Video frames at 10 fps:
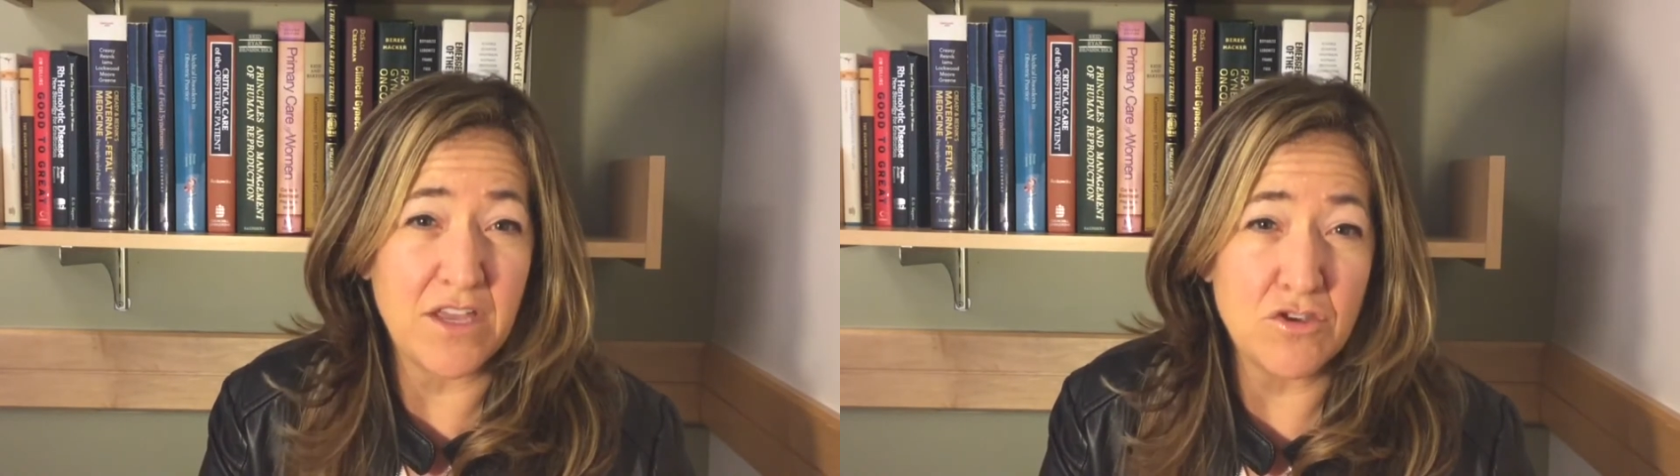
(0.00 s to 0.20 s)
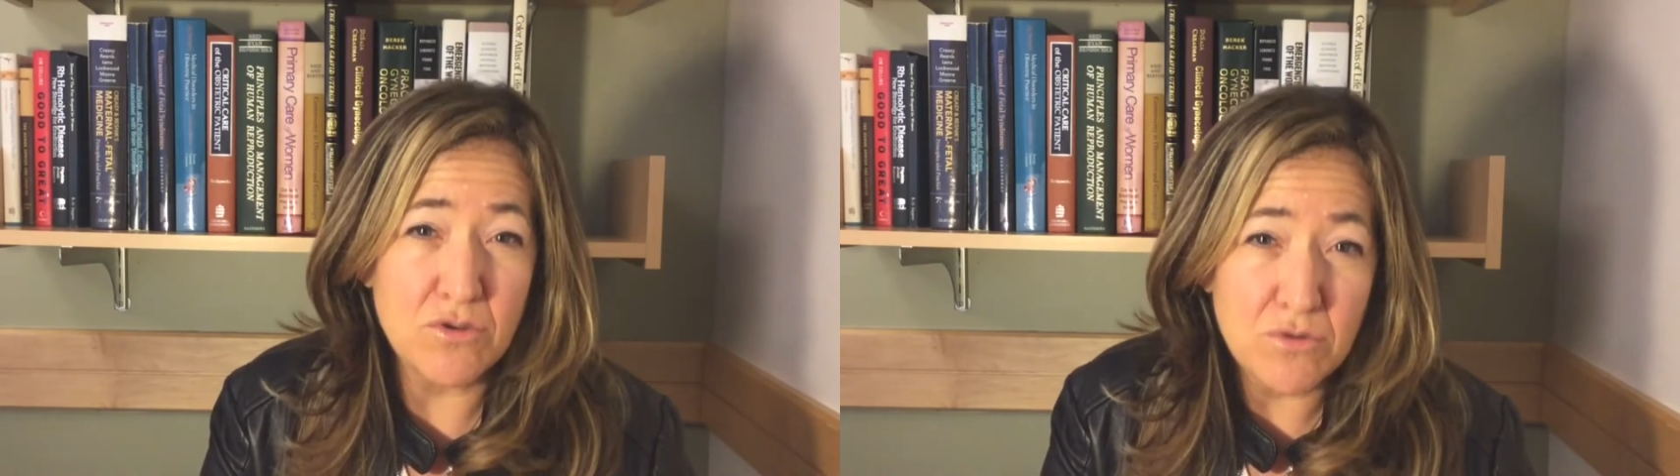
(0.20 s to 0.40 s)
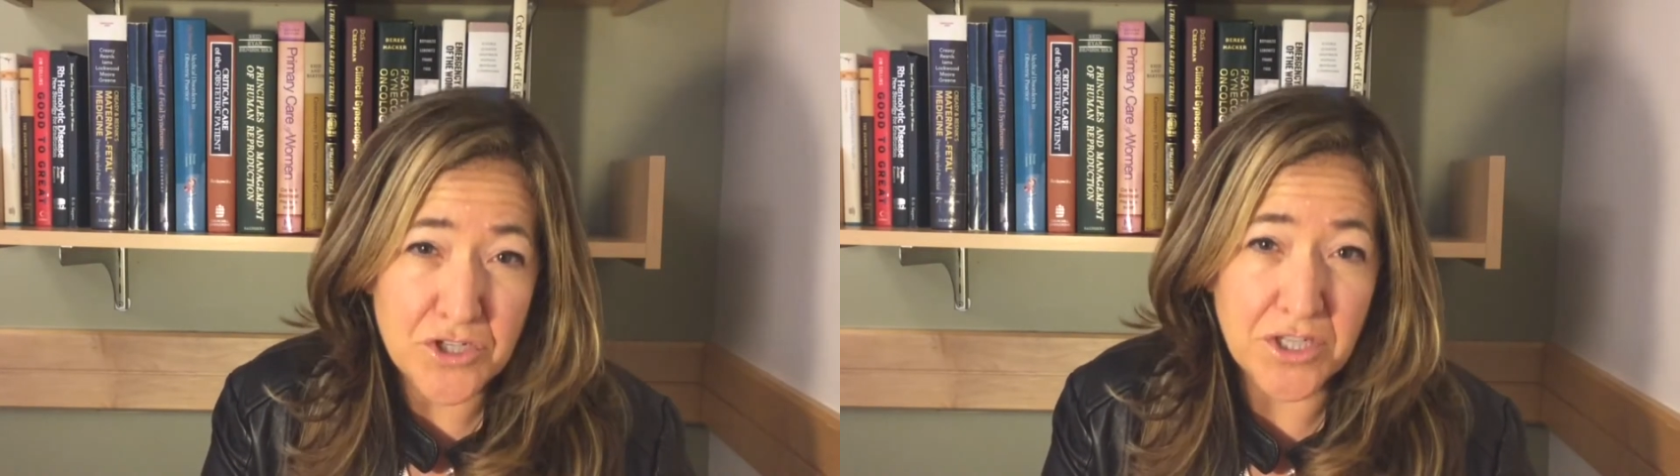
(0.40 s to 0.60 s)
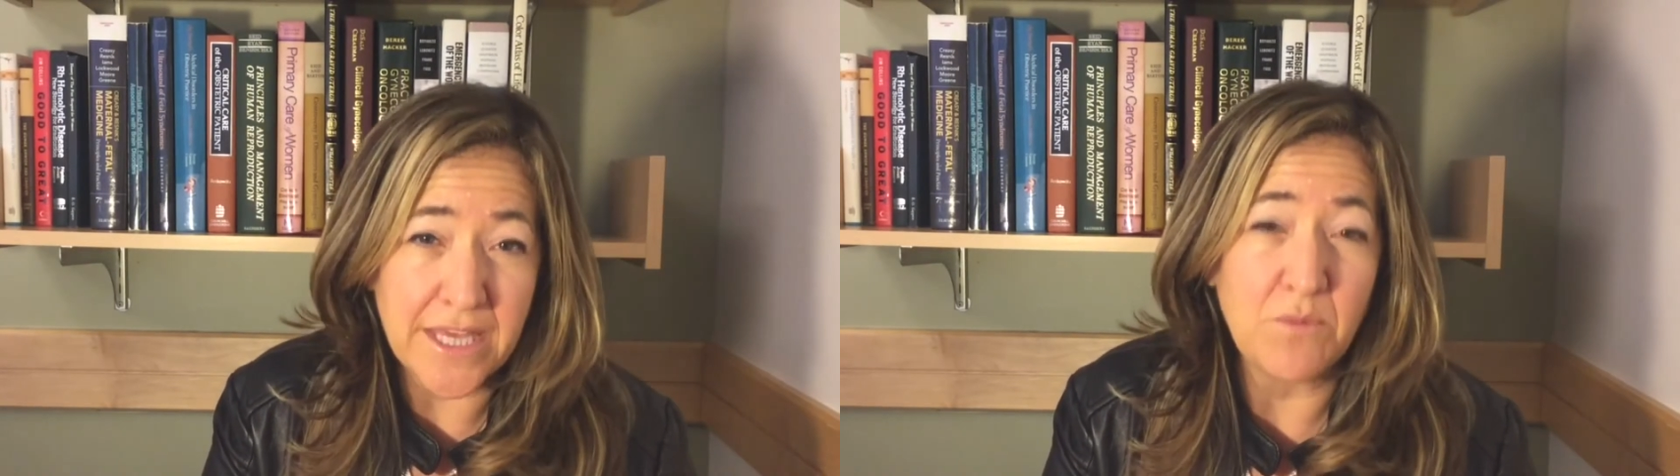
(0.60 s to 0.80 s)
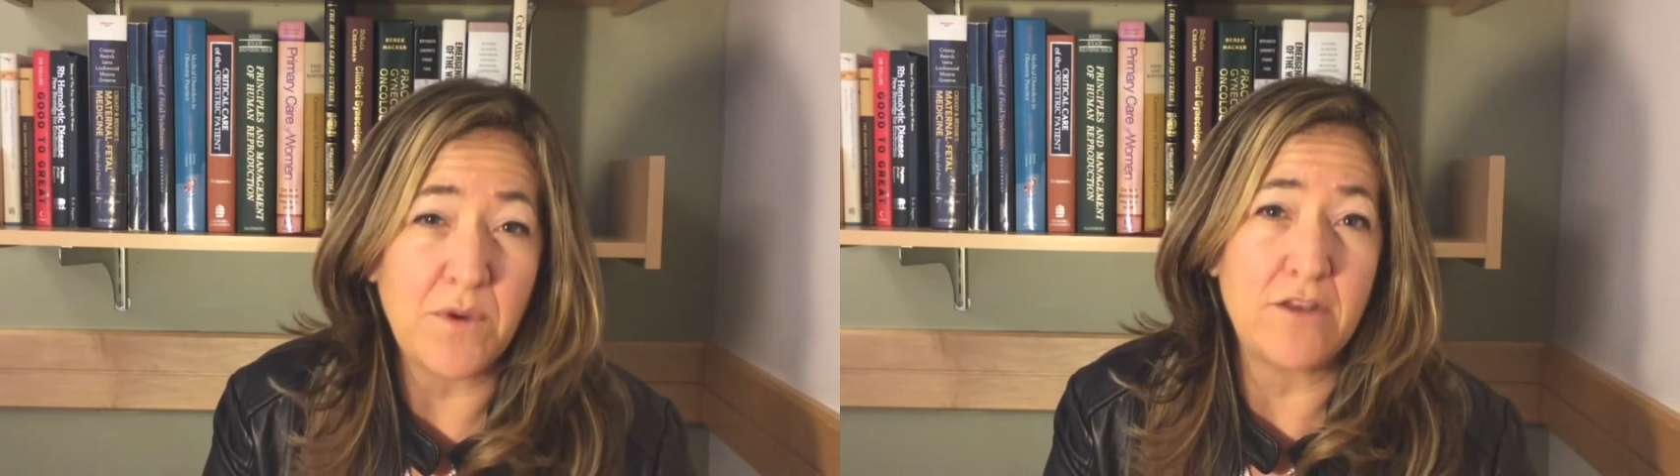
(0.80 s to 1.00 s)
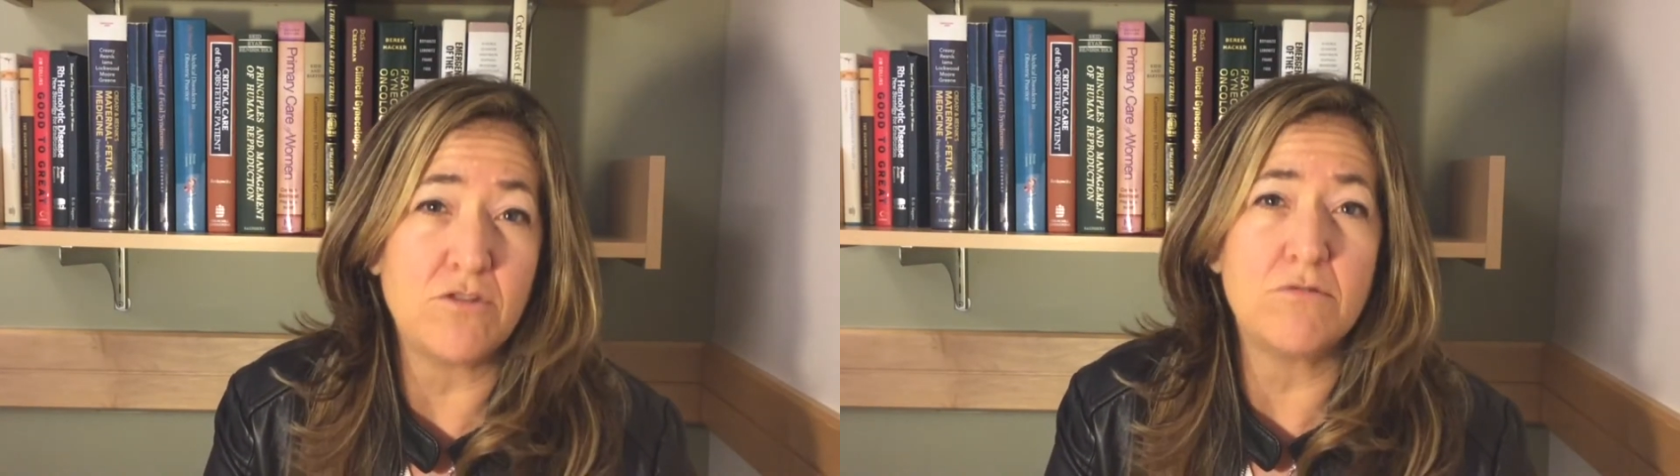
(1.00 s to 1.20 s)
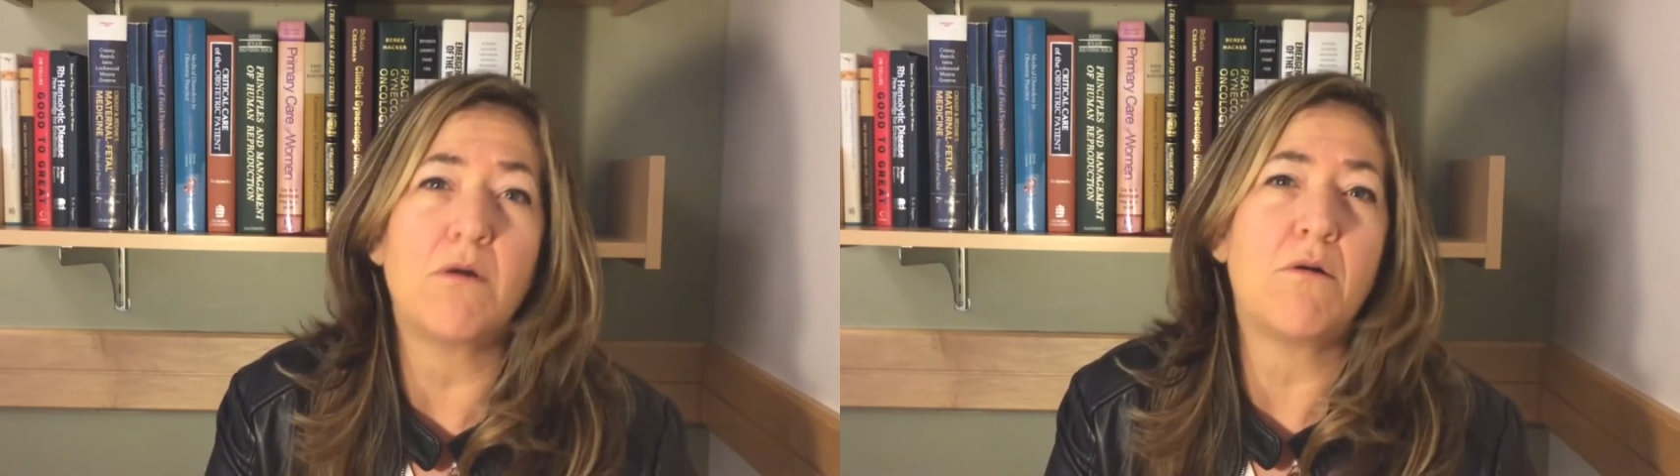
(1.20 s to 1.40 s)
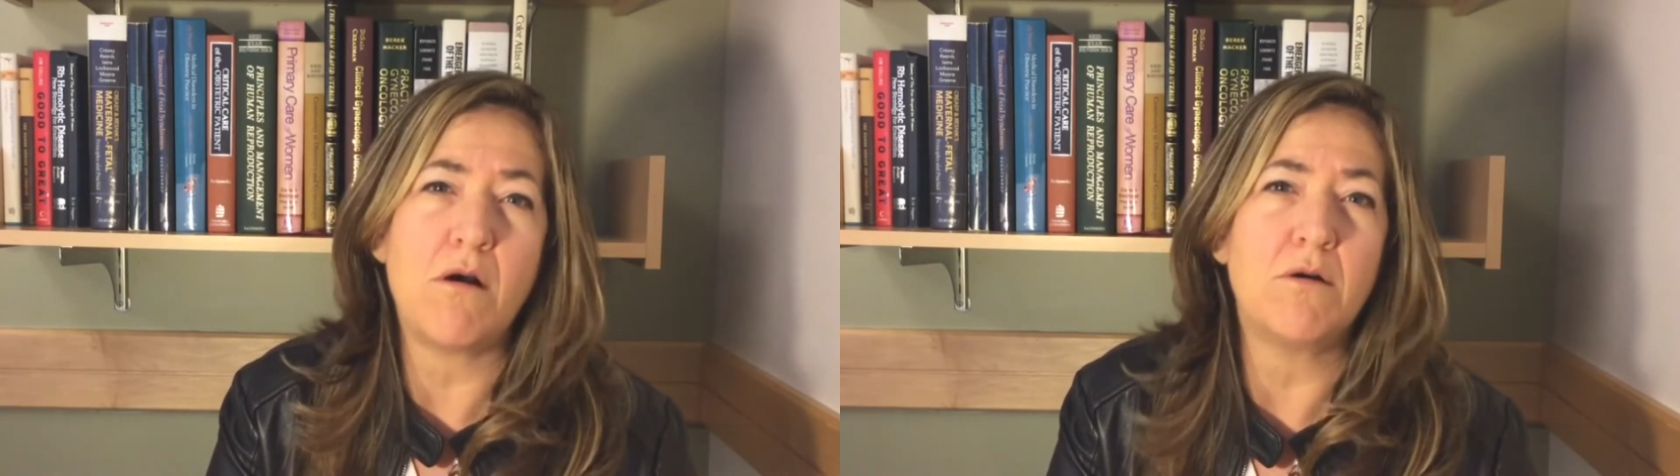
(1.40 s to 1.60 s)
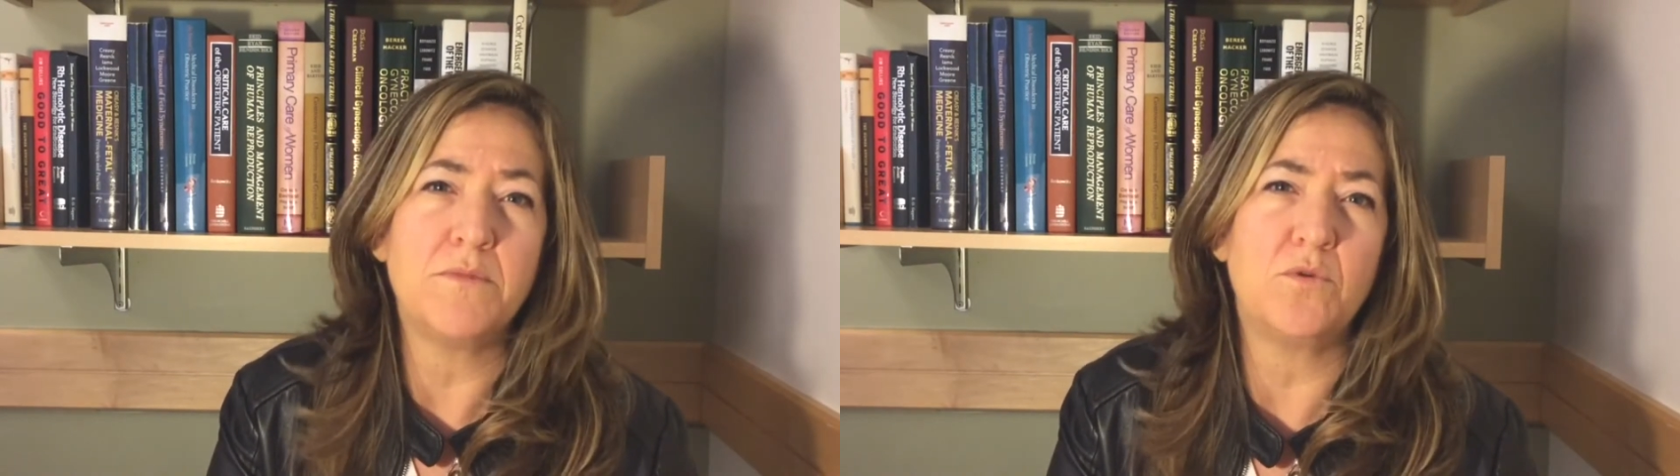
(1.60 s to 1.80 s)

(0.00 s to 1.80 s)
And usually, when you go home,